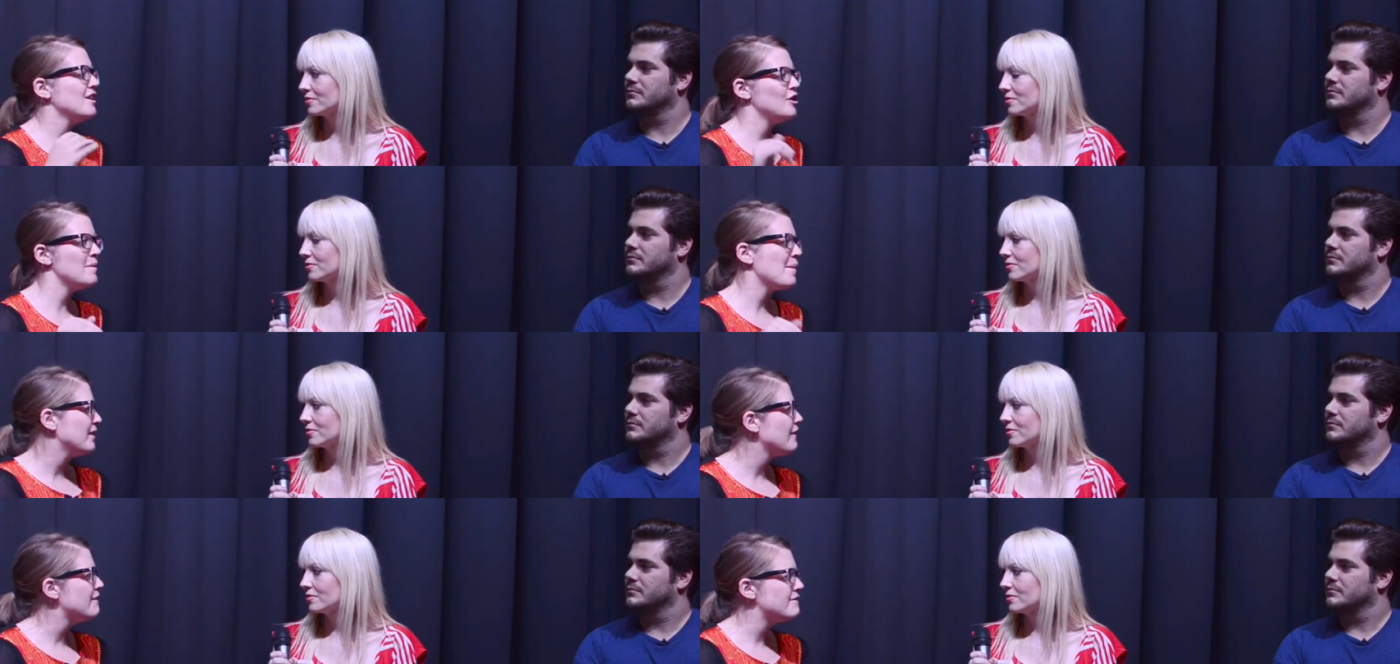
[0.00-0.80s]
Speaker 1: You'll be able
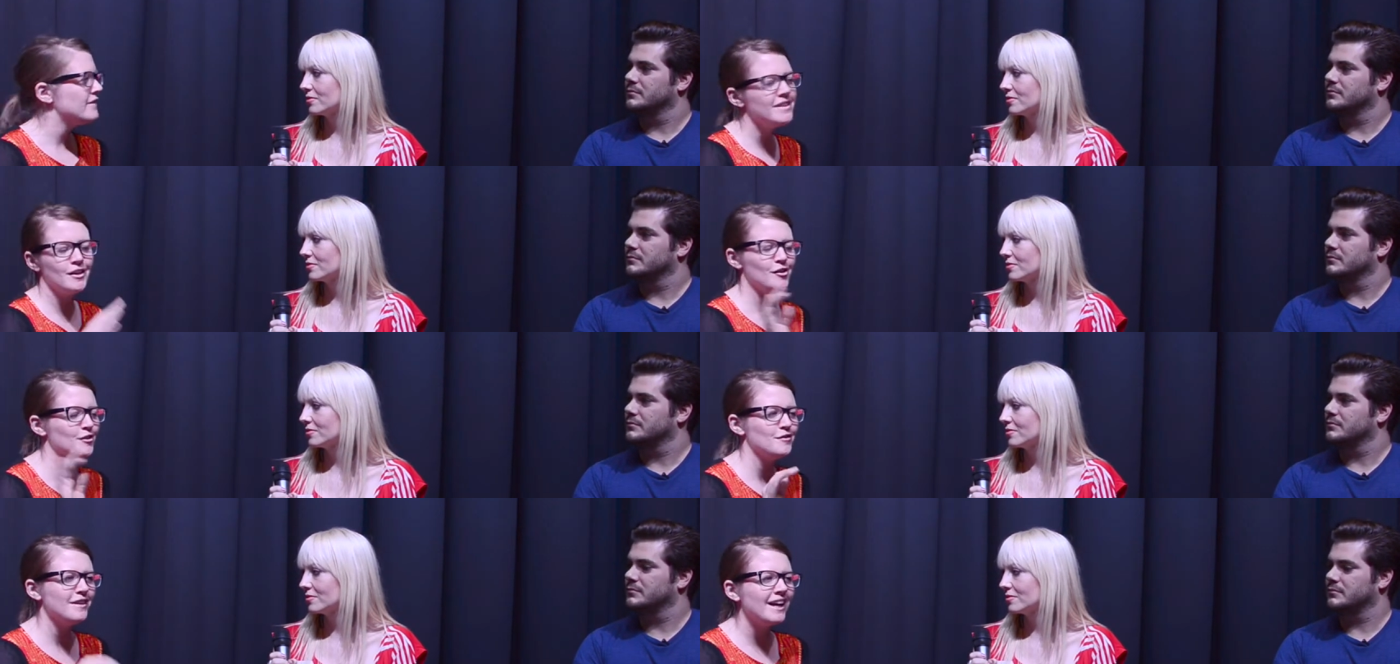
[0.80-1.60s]
to, you know,
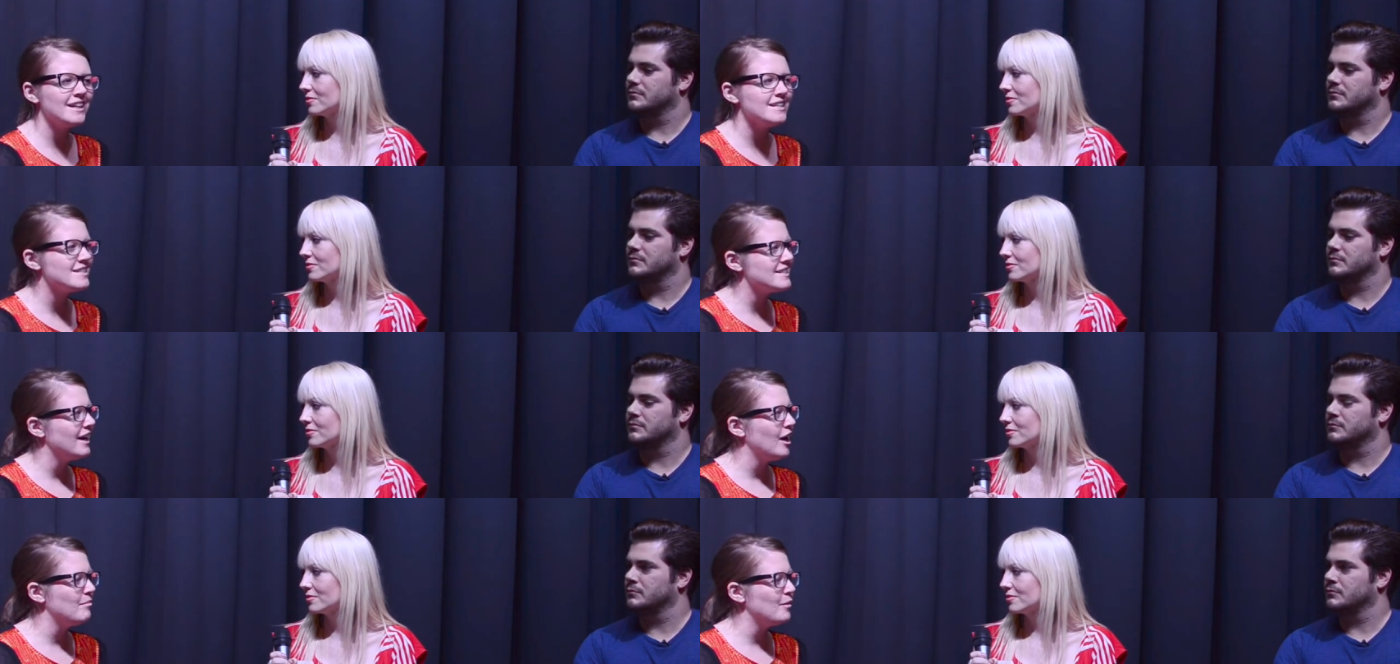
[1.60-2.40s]
you'll find us
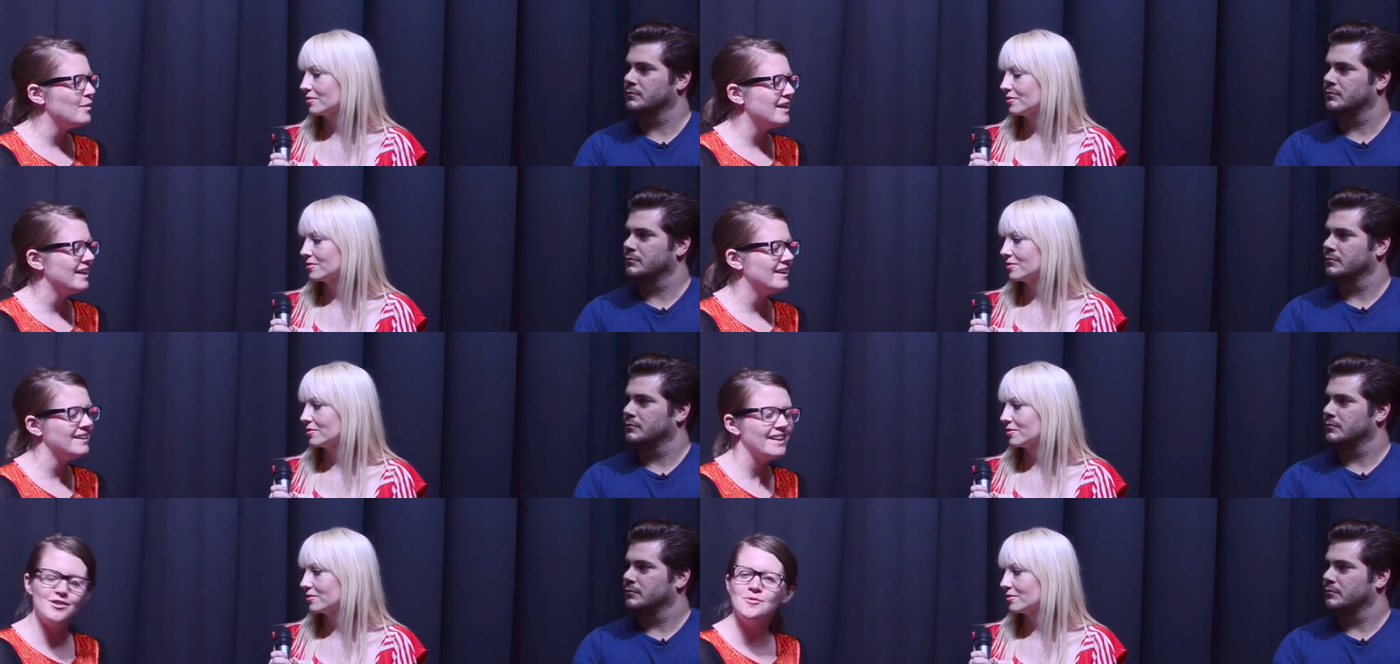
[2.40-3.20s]
um, and we can get